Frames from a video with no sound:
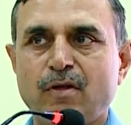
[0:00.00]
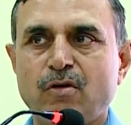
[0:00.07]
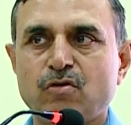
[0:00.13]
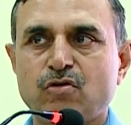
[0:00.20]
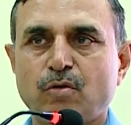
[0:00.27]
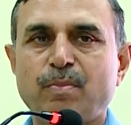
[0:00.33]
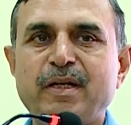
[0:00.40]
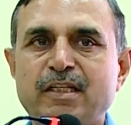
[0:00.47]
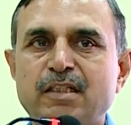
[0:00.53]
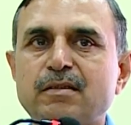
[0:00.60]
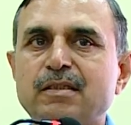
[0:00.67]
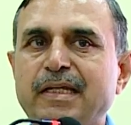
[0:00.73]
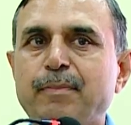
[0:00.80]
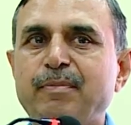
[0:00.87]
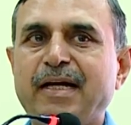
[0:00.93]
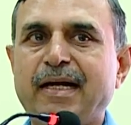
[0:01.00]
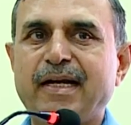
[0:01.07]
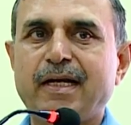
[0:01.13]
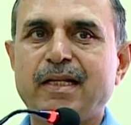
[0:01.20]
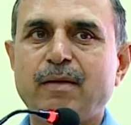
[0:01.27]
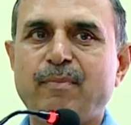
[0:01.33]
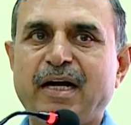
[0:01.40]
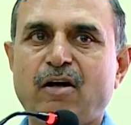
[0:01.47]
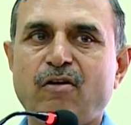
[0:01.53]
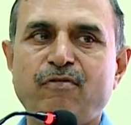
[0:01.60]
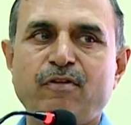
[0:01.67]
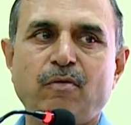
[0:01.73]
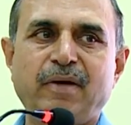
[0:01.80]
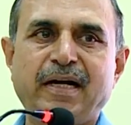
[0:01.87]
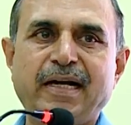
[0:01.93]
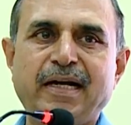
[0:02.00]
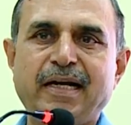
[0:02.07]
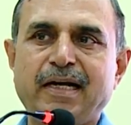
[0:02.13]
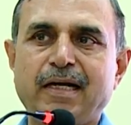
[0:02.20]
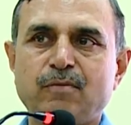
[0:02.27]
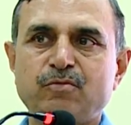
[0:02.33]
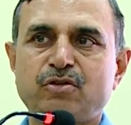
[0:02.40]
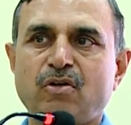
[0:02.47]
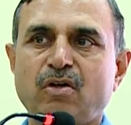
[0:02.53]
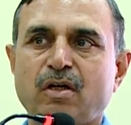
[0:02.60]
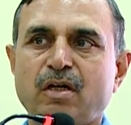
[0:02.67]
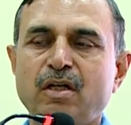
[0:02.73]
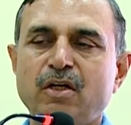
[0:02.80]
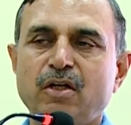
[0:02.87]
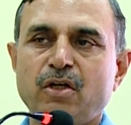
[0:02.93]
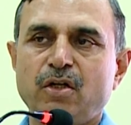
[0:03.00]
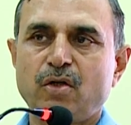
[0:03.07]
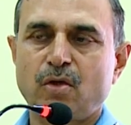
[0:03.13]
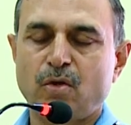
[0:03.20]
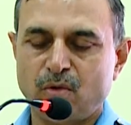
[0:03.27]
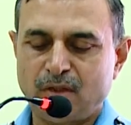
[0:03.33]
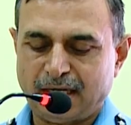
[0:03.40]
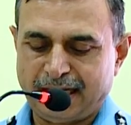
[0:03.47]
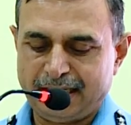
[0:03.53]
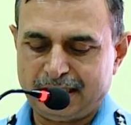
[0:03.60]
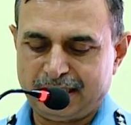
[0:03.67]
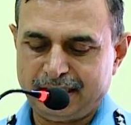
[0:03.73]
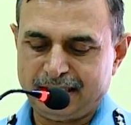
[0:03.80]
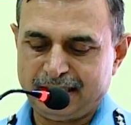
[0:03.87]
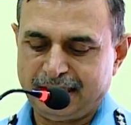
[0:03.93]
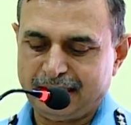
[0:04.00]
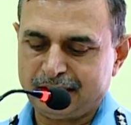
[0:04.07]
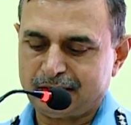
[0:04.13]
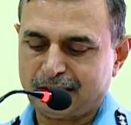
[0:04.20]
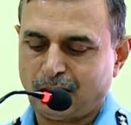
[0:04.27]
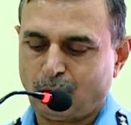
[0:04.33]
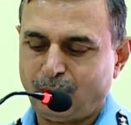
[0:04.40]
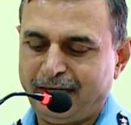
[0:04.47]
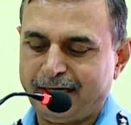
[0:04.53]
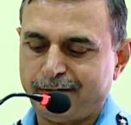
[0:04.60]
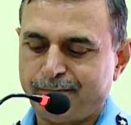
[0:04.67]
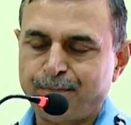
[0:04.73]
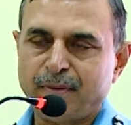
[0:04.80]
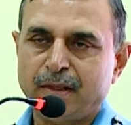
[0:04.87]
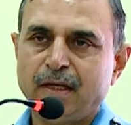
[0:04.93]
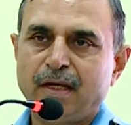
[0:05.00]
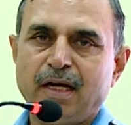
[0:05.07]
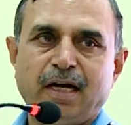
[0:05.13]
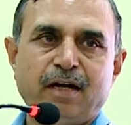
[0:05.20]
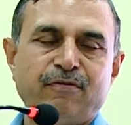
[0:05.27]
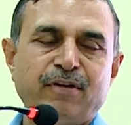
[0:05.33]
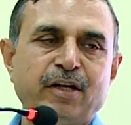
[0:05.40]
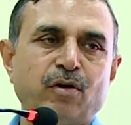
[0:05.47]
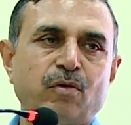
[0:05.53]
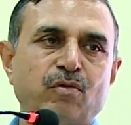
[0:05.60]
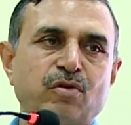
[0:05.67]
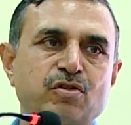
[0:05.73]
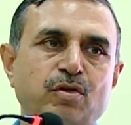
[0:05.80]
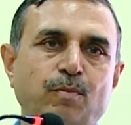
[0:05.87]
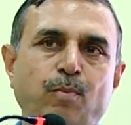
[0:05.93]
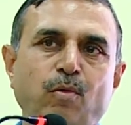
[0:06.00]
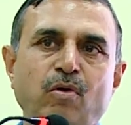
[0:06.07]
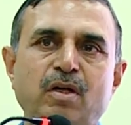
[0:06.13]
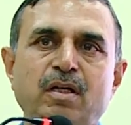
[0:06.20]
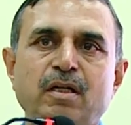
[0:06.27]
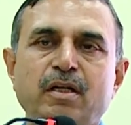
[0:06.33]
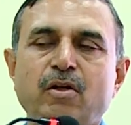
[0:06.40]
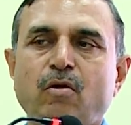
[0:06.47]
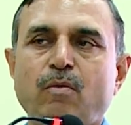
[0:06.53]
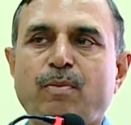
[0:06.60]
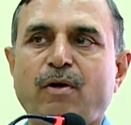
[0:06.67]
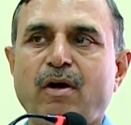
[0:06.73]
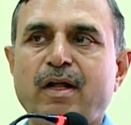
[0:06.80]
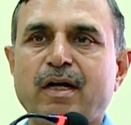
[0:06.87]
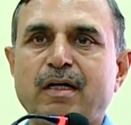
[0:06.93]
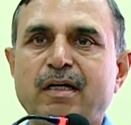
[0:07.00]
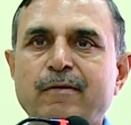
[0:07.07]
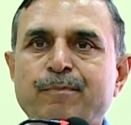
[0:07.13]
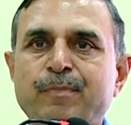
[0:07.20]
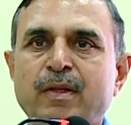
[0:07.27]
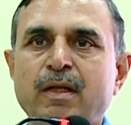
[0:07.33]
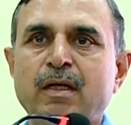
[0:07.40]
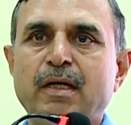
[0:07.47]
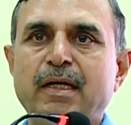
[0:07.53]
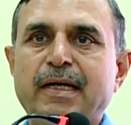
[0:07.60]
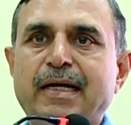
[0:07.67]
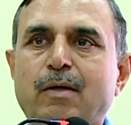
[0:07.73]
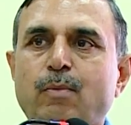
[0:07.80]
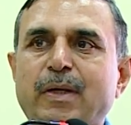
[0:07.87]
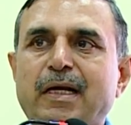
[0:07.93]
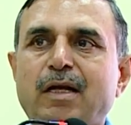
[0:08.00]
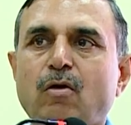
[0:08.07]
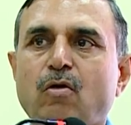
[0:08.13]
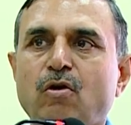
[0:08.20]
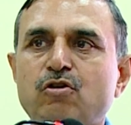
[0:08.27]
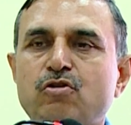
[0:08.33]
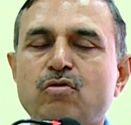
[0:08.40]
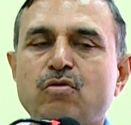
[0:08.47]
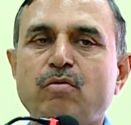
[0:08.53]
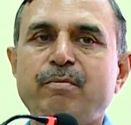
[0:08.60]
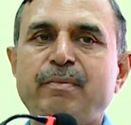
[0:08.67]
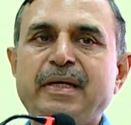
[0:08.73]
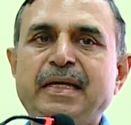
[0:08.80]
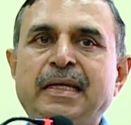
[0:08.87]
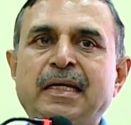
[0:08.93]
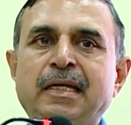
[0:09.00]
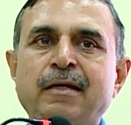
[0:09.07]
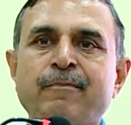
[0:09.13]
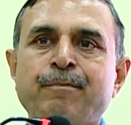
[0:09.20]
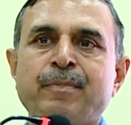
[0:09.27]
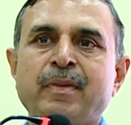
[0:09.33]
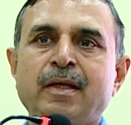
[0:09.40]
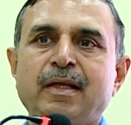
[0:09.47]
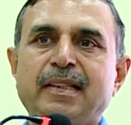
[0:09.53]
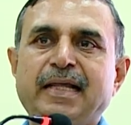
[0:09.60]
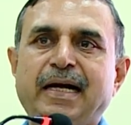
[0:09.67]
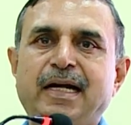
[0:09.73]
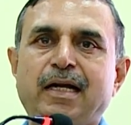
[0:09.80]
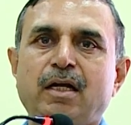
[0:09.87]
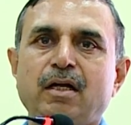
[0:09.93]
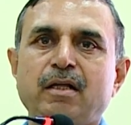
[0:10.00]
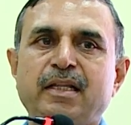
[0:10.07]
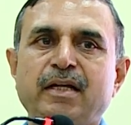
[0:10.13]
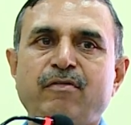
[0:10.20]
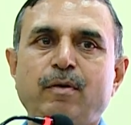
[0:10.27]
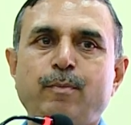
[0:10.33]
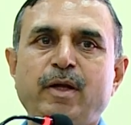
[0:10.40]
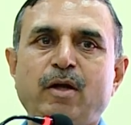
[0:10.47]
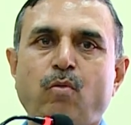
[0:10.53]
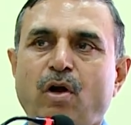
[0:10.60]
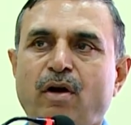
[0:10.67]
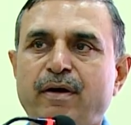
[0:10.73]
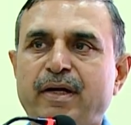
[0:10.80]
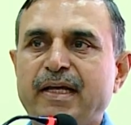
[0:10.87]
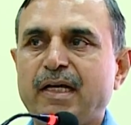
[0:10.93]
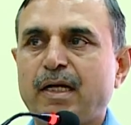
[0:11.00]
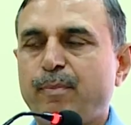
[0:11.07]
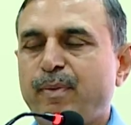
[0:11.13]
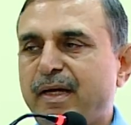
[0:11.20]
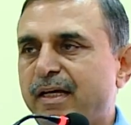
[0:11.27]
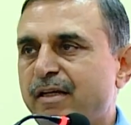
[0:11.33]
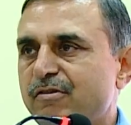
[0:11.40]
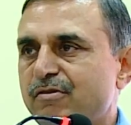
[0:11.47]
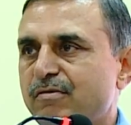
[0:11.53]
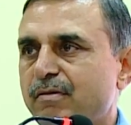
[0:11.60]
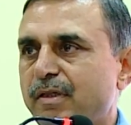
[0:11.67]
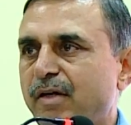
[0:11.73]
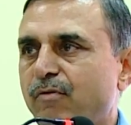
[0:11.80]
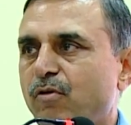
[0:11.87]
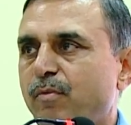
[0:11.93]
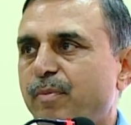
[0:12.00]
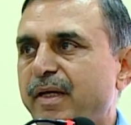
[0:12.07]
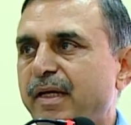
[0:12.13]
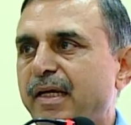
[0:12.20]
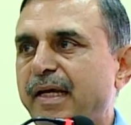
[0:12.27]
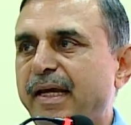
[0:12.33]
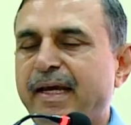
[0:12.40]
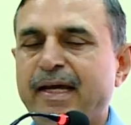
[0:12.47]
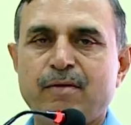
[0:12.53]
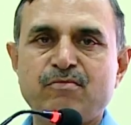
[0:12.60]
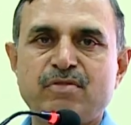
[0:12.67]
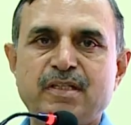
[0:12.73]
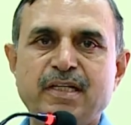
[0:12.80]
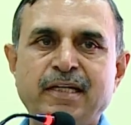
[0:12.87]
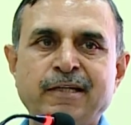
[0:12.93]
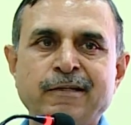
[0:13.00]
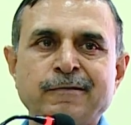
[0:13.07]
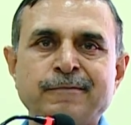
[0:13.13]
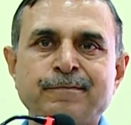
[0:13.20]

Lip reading: So please keep that at the back of your mind, and I'm sure you'll do the right thing that is required. And when you have to support your product, it will also mean that there will be warranty repairs, there would be AMC,